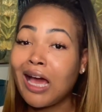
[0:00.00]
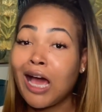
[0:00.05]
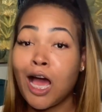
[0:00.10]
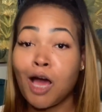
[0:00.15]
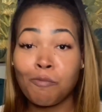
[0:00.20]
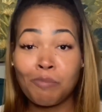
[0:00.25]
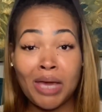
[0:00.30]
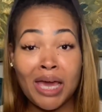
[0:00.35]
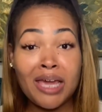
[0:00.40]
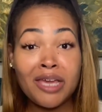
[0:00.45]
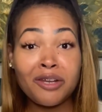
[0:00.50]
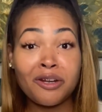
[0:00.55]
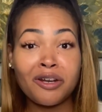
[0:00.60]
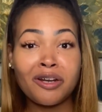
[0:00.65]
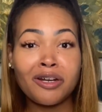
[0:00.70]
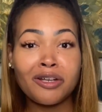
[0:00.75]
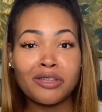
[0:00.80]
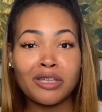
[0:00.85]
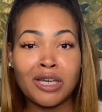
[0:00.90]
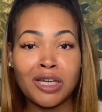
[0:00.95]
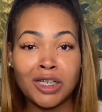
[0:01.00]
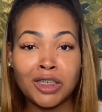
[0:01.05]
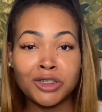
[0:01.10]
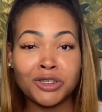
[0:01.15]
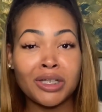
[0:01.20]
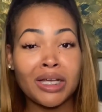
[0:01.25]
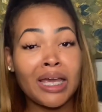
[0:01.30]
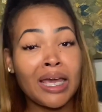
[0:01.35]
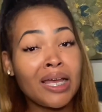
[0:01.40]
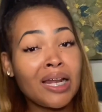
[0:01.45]
I paid her the
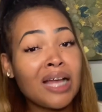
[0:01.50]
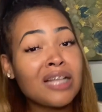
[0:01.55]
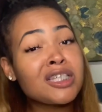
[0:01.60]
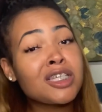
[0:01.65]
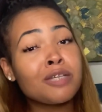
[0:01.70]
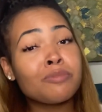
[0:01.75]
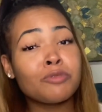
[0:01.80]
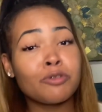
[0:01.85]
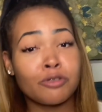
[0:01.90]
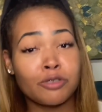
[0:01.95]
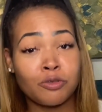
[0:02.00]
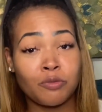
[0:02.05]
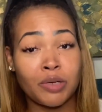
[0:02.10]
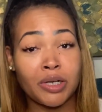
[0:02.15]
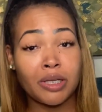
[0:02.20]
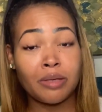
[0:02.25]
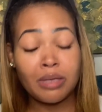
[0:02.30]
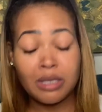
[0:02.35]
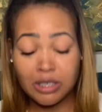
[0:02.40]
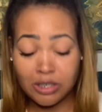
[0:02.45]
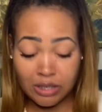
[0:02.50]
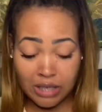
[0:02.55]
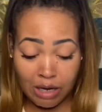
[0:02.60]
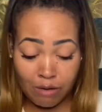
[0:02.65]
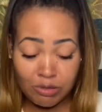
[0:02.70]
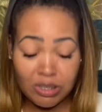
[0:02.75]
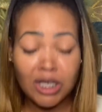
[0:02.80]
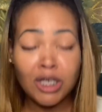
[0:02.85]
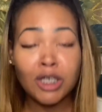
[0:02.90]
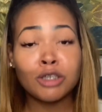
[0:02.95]
100 and I tipped her 20. So
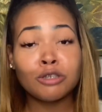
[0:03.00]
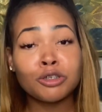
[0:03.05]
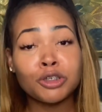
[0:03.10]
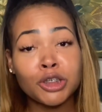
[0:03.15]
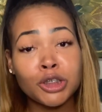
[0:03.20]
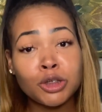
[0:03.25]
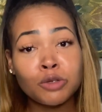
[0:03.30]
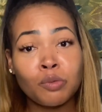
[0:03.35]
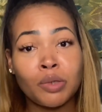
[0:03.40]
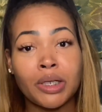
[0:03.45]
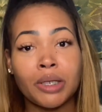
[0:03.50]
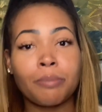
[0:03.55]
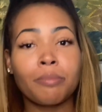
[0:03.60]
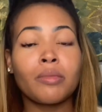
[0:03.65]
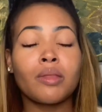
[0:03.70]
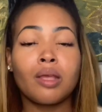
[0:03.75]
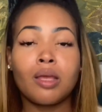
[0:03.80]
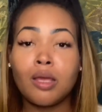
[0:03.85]
that was 120.